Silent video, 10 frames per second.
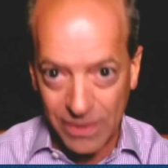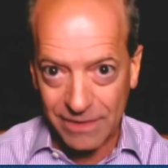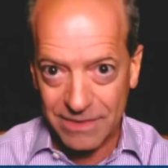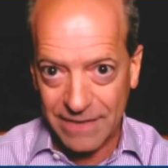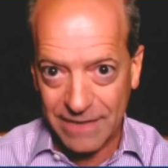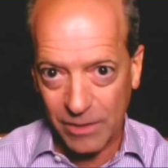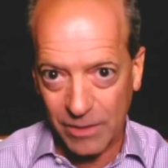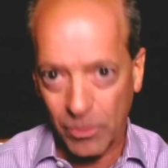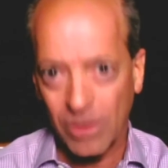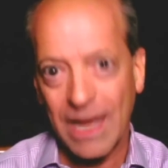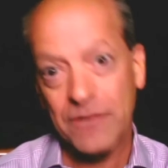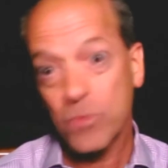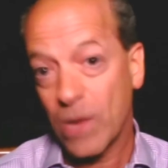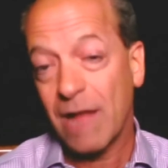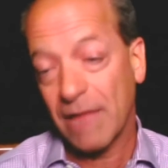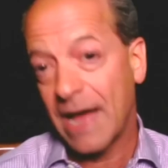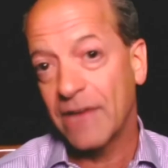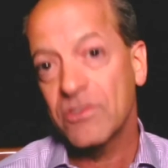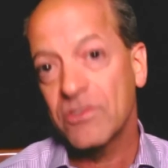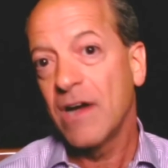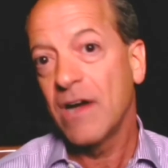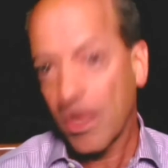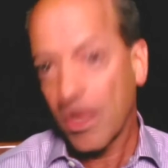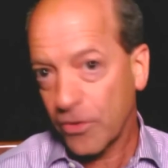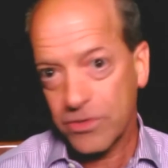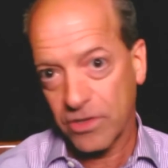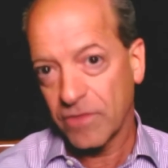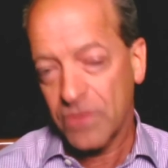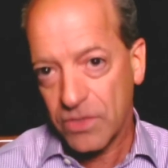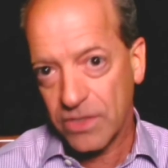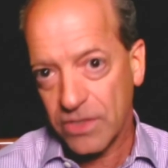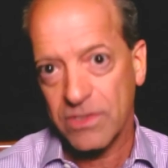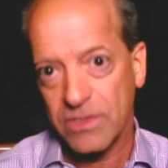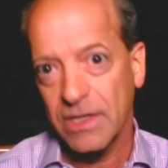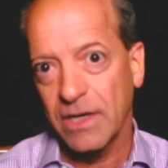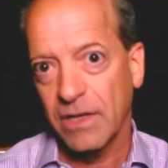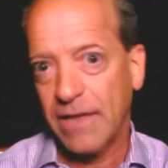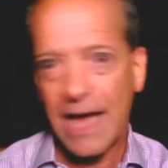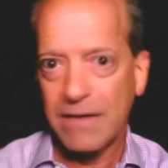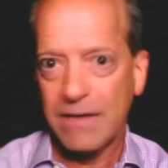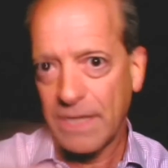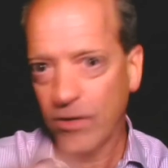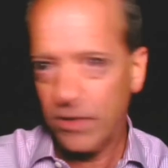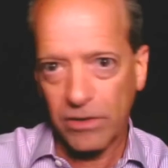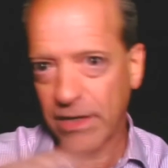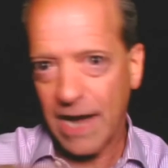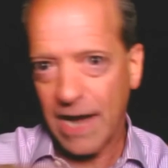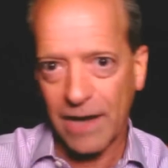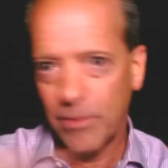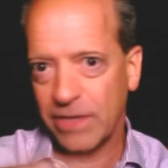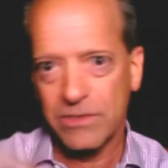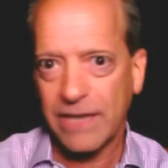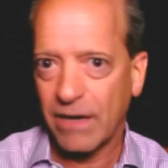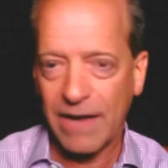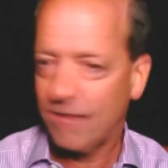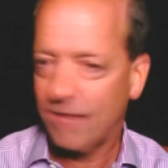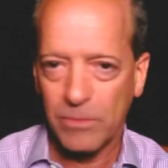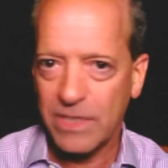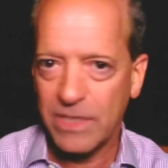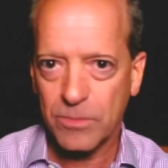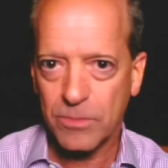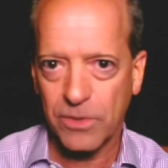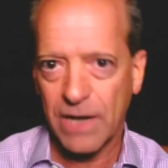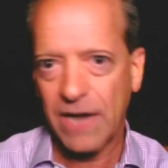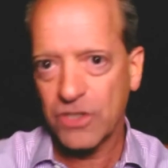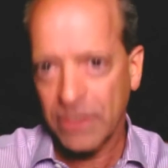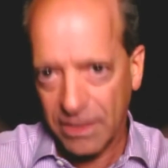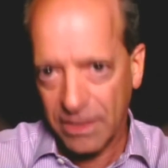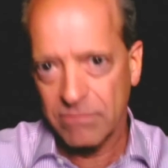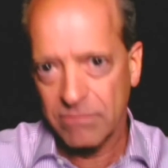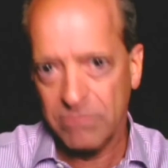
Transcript: infinitely scalable, as well as other services that, you know, your economy of scale, having the means of production